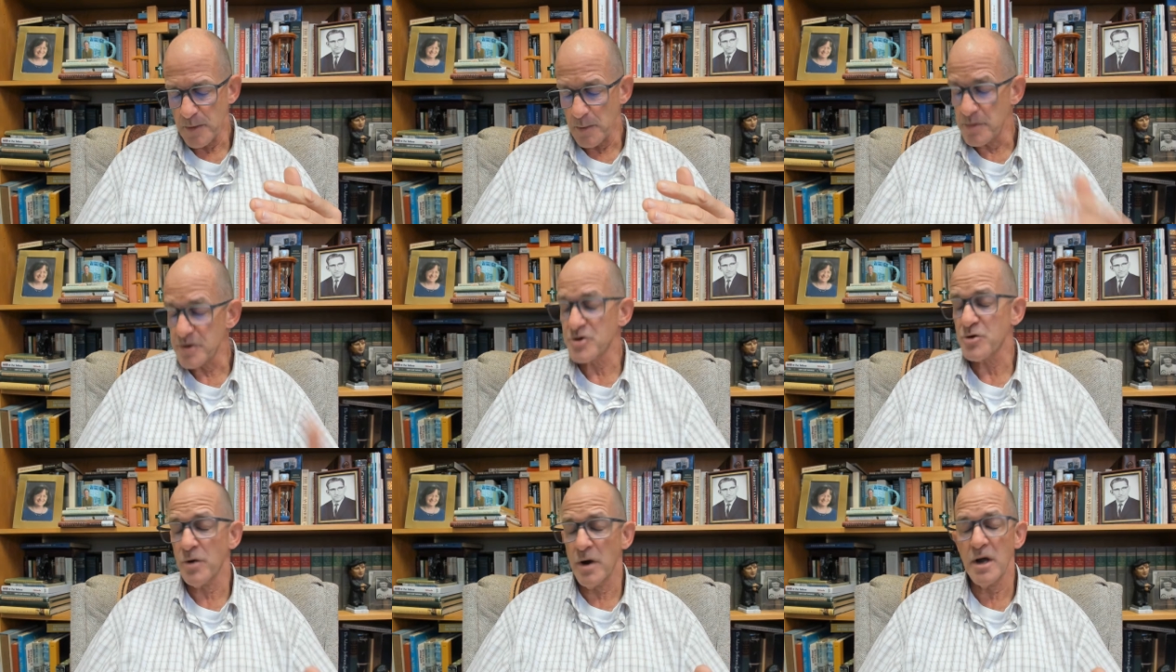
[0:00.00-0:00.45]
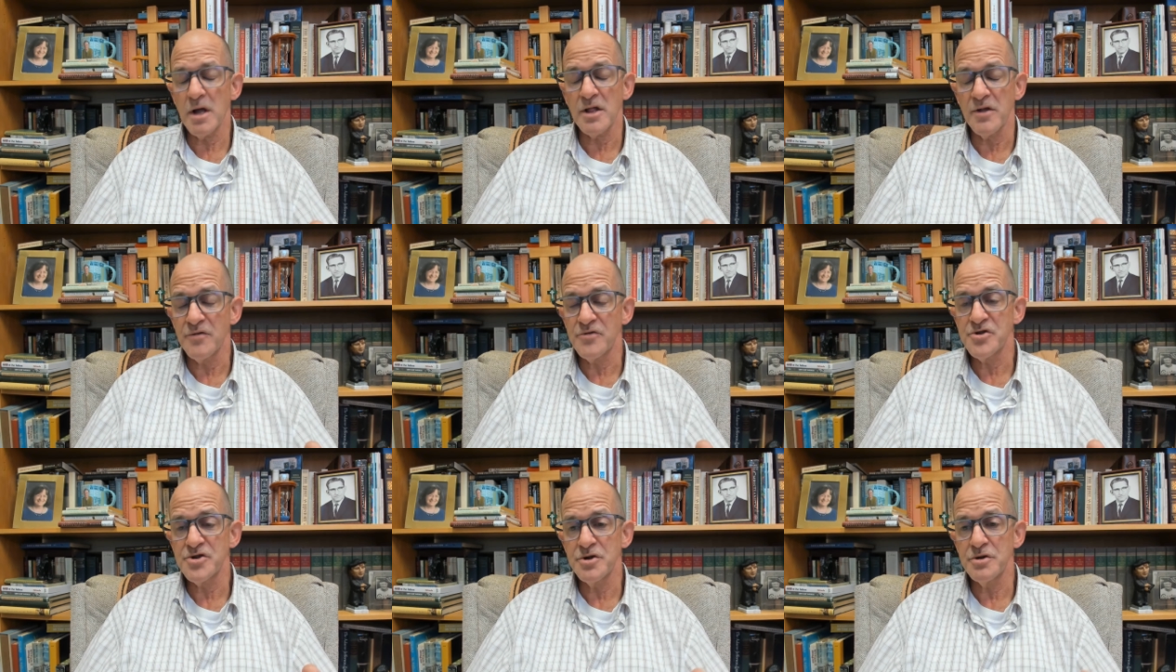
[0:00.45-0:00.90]
betrayal
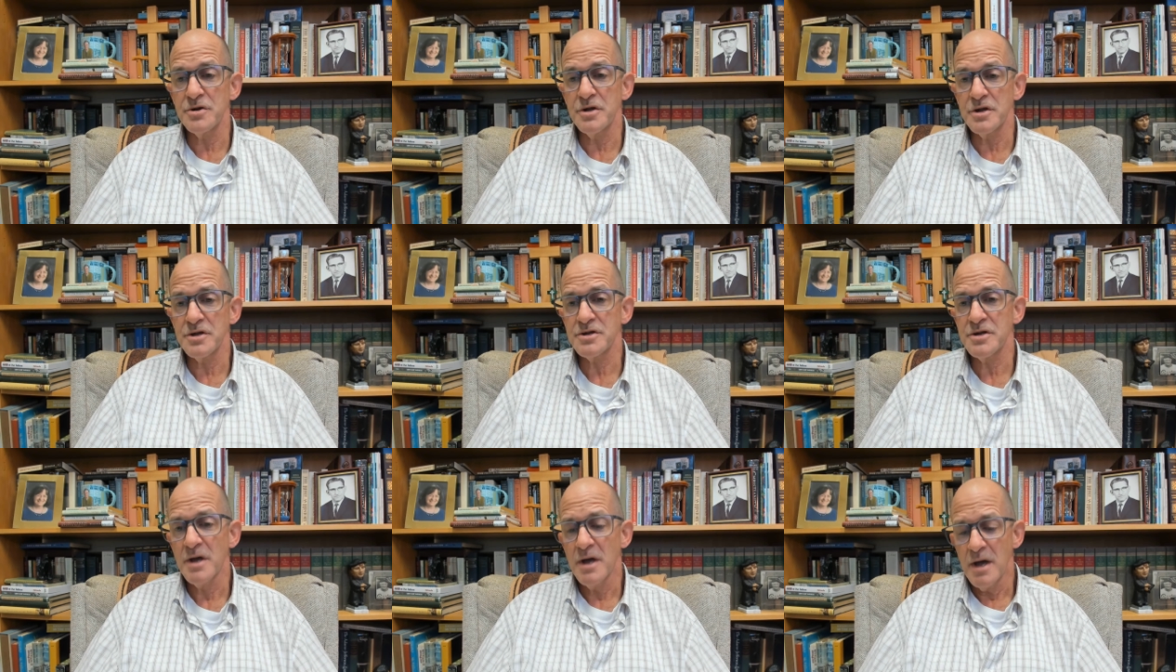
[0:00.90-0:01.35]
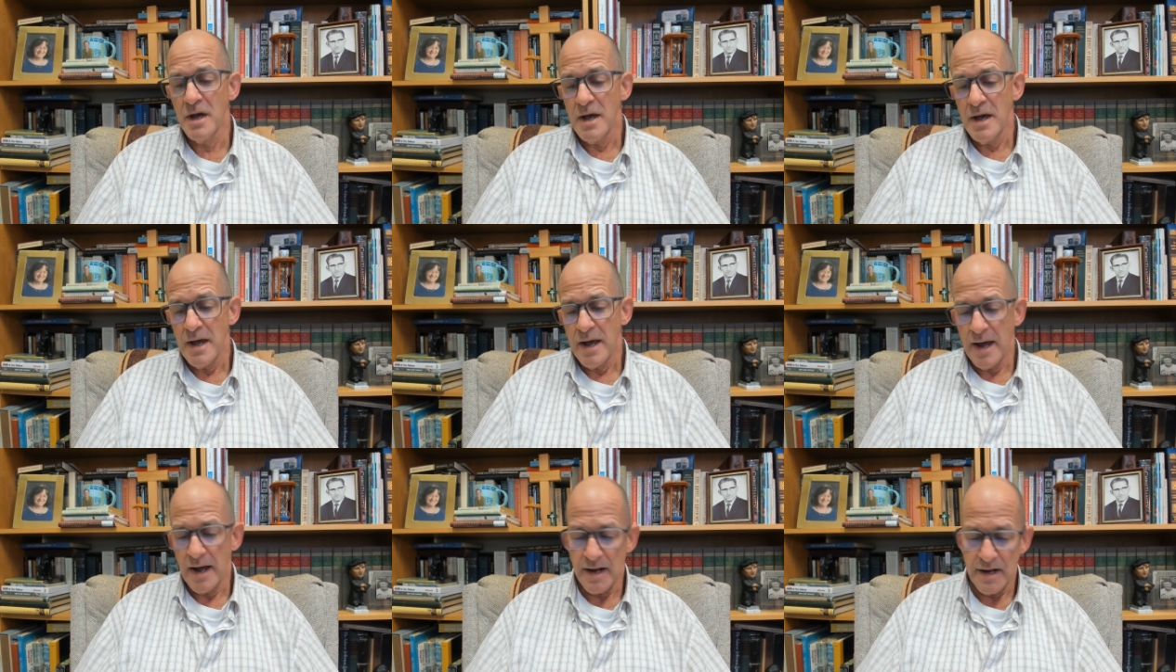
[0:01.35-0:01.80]
of Judas
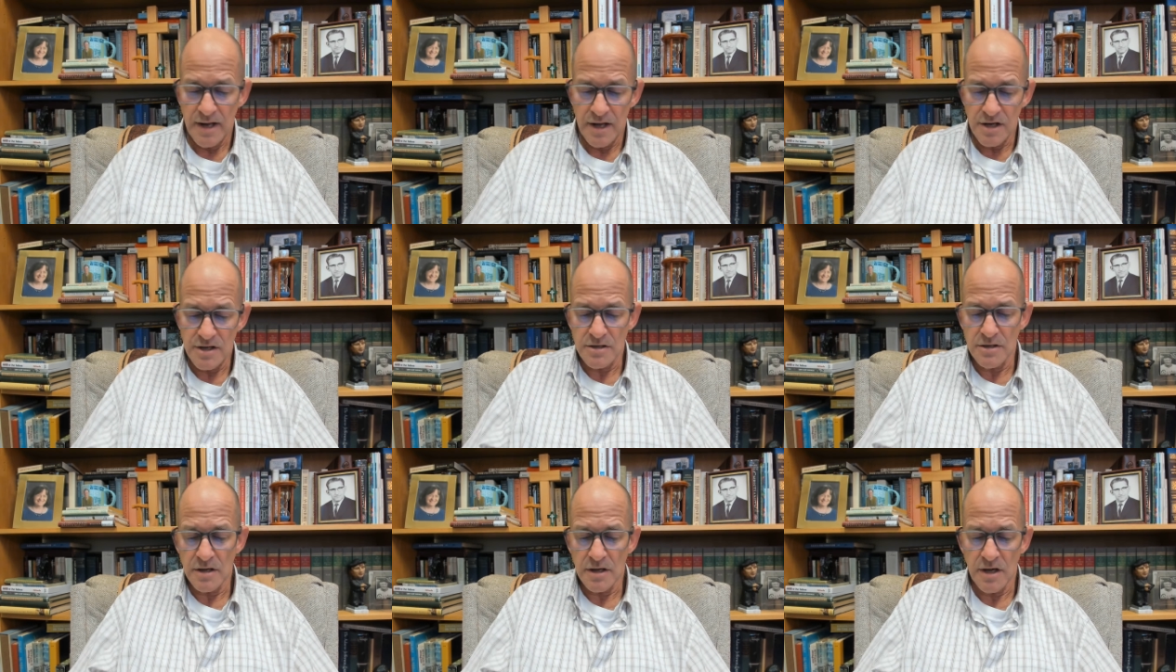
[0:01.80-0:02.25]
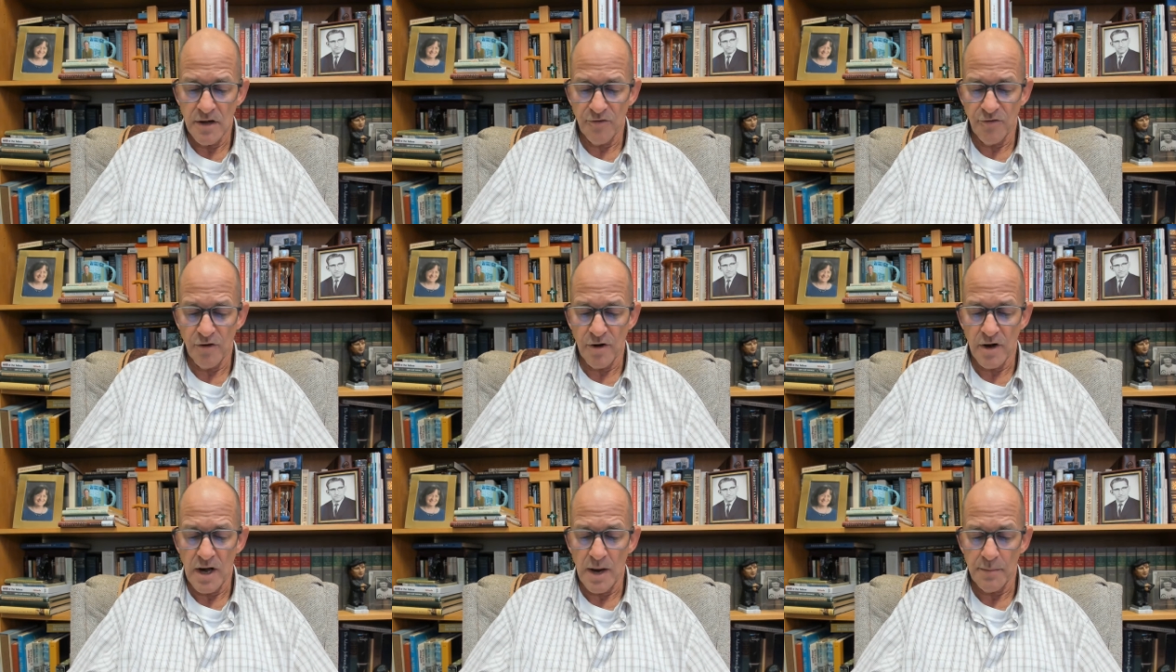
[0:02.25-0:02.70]
and his looking
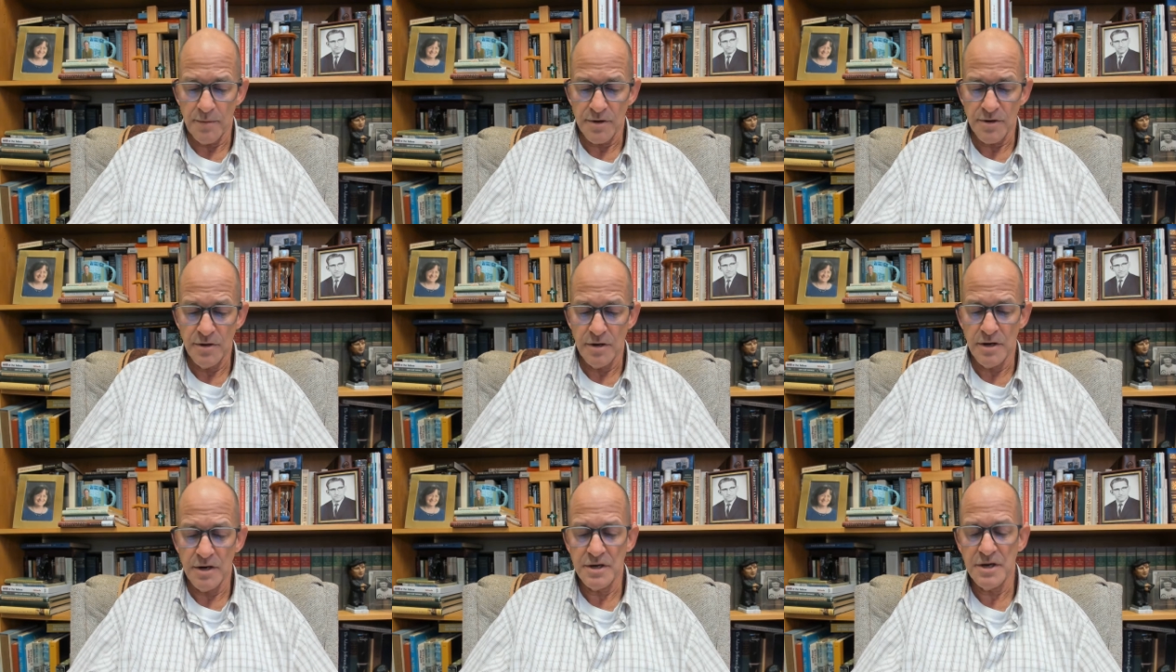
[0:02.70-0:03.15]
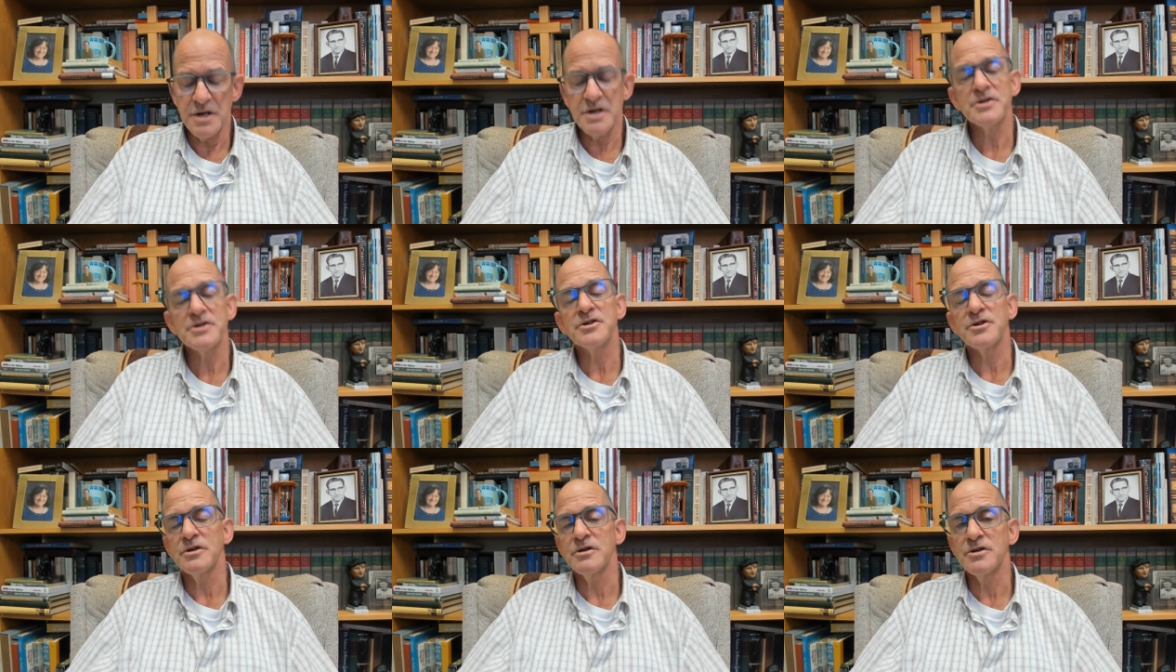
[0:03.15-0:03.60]
for an opportunity to
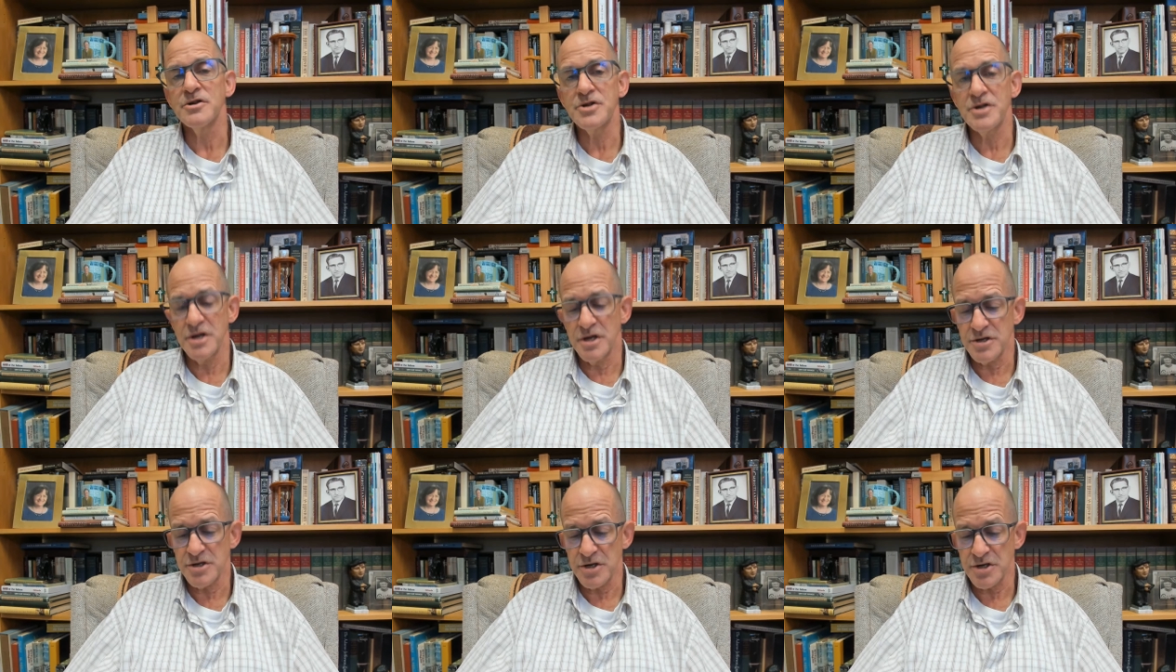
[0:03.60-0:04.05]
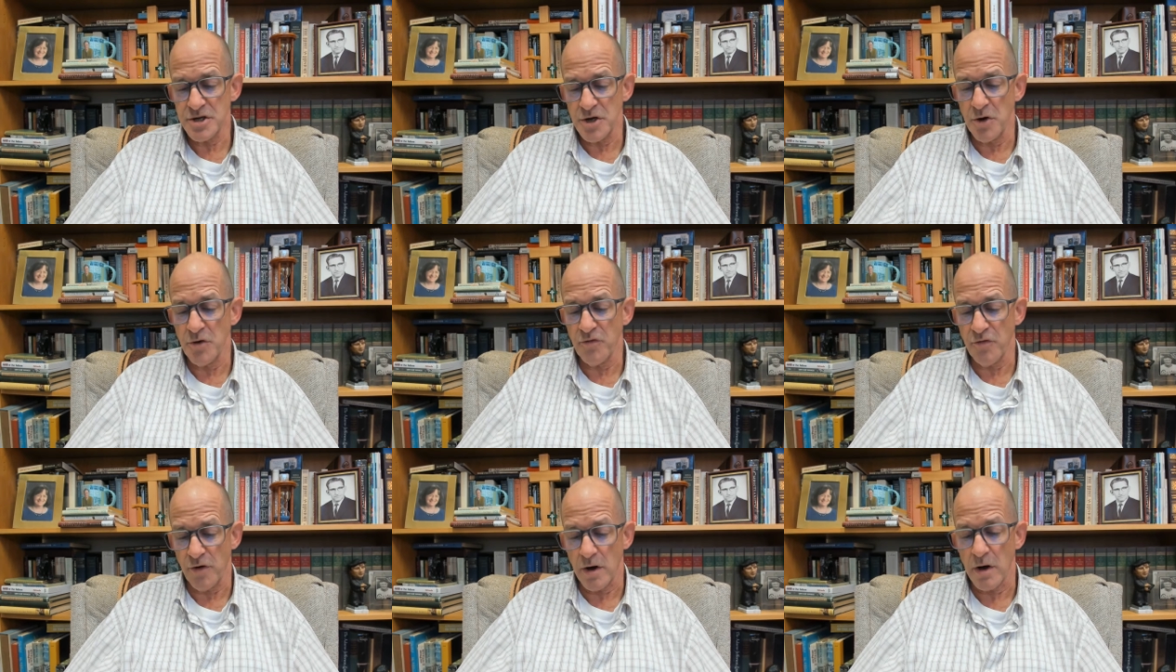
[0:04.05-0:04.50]
turn Jesus
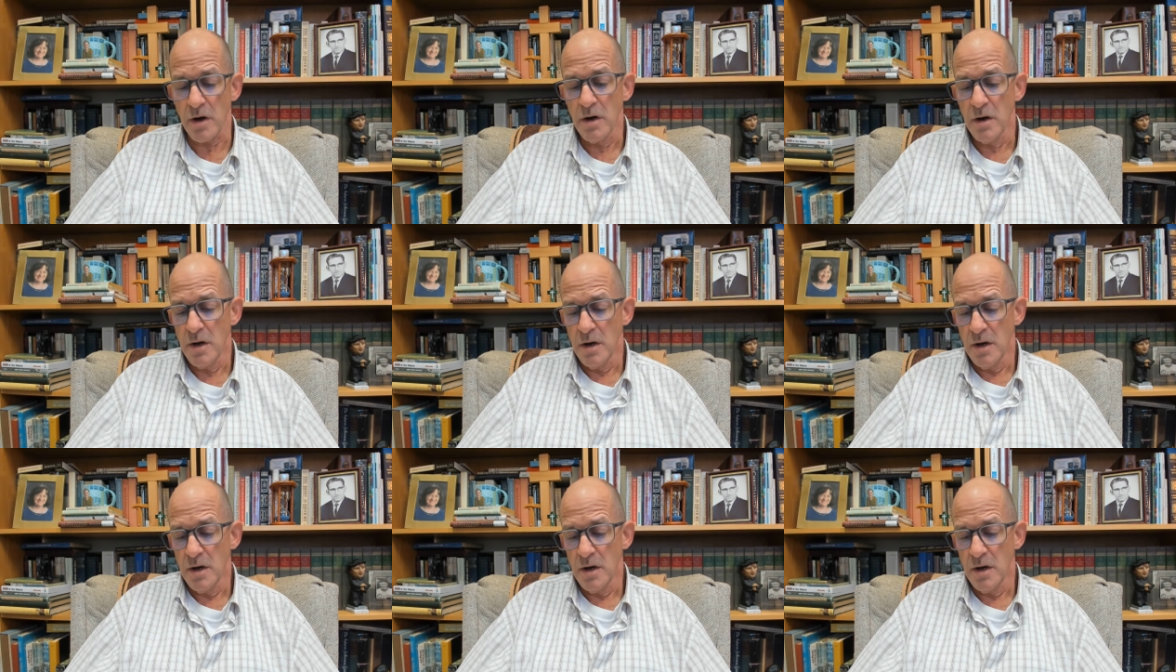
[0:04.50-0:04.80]
over